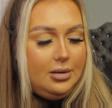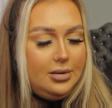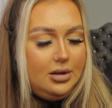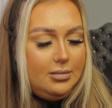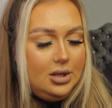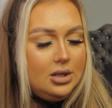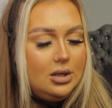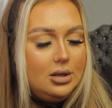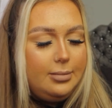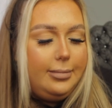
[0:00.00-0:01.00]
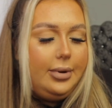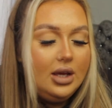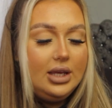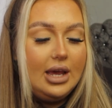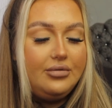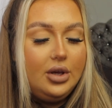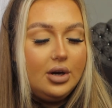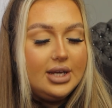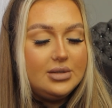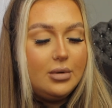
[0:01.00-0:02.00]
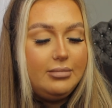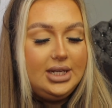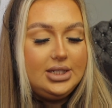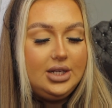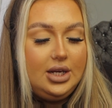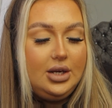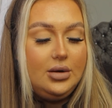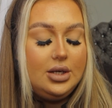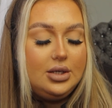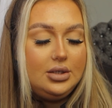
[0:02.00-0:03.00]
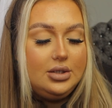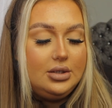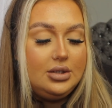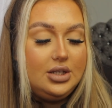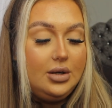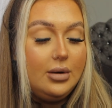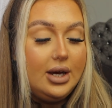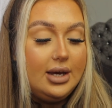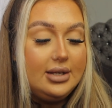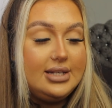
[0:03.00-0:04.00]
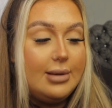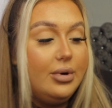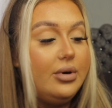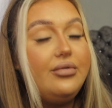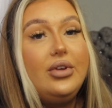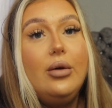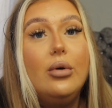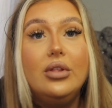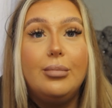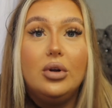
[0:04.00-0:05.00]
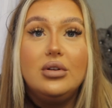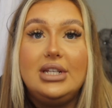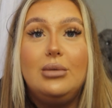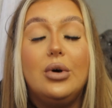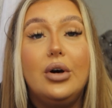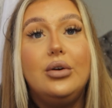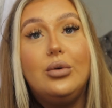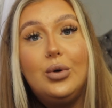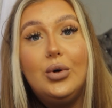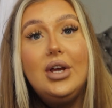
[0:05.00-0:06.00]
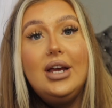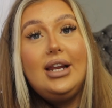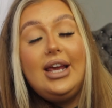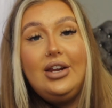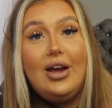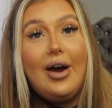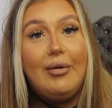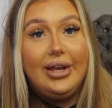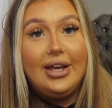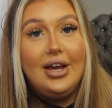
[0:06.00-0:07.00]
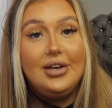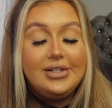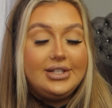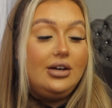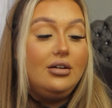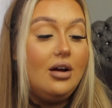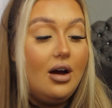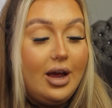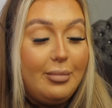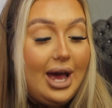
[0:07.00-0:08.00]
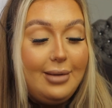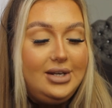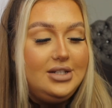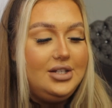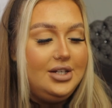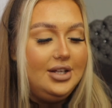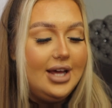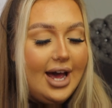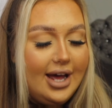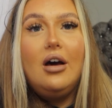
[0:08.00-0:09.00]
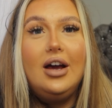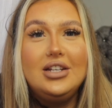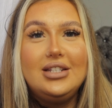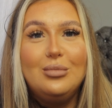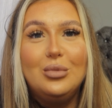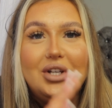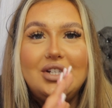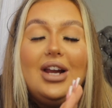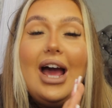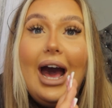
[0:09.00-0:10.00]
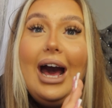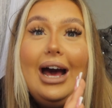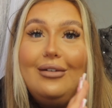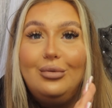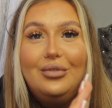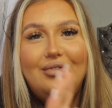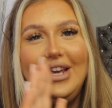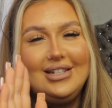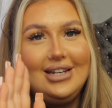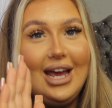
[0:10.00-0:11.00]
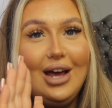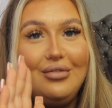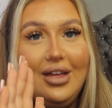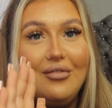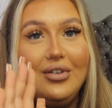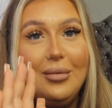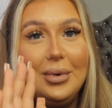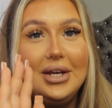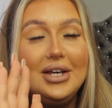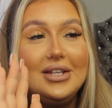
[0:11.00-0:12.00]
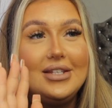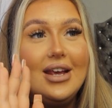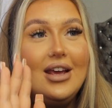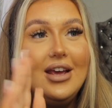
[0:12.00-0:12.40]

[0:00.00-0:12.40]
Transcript: Open them up. Yeah, if you guys want me to do a separate review on the blondie one or let you know how it goes, then I'm happy to do that. I just didn't want to do like half one face and half the other because